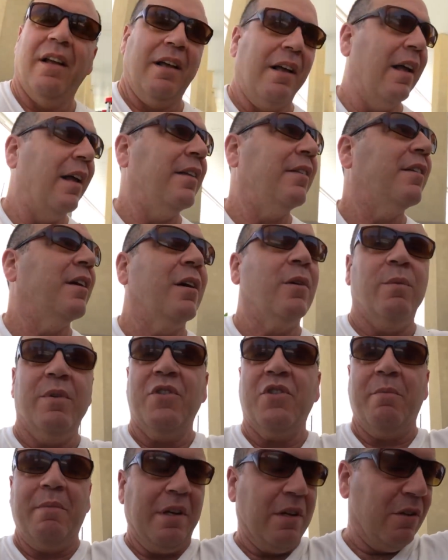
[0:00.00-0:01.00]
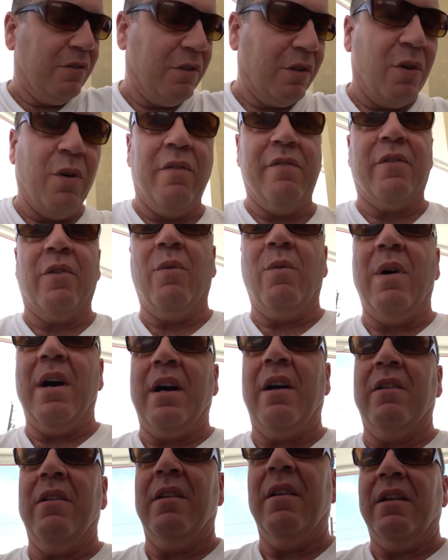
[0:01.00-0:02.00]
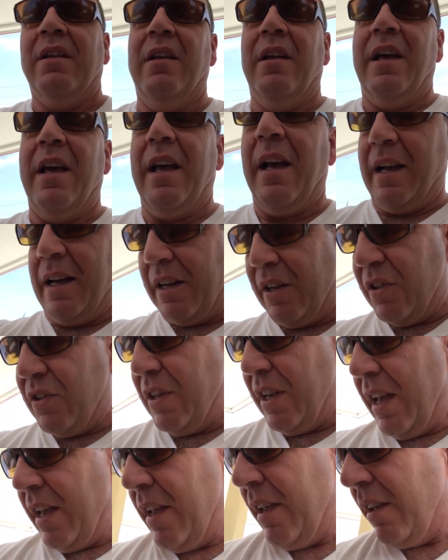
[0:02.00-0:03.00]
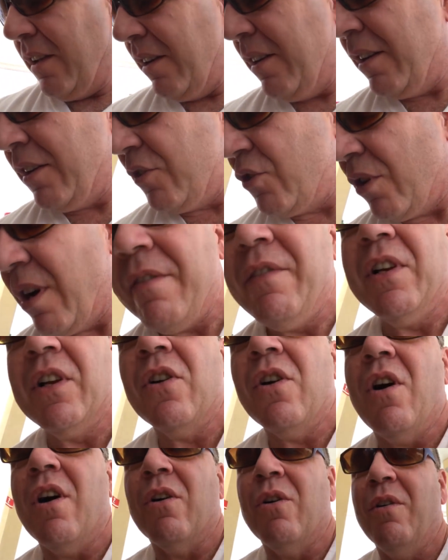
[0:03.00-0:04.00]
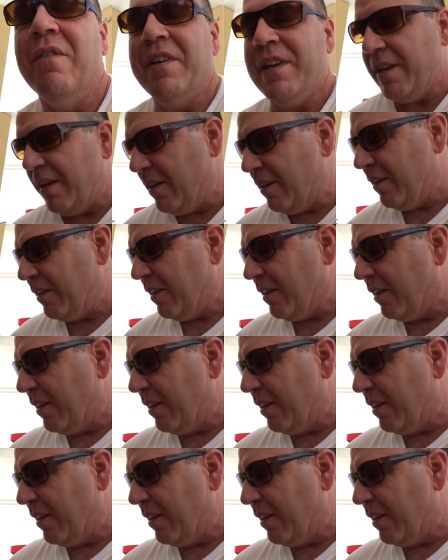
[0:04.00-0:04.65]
and we should be good to go for a while. Hey, I gotta say, driving the car over here